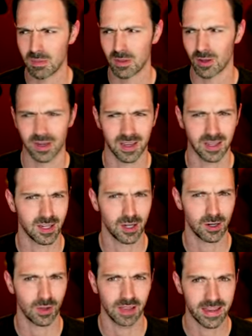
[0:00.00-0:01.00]
Maybe they're going to
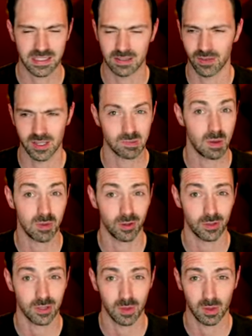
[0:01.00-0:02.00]
continue doing Last of Us. Maybe they'll
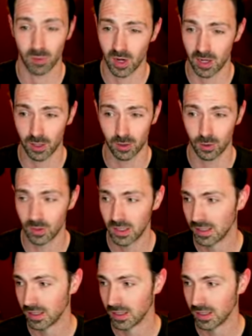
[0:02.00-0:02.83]
do something brand new.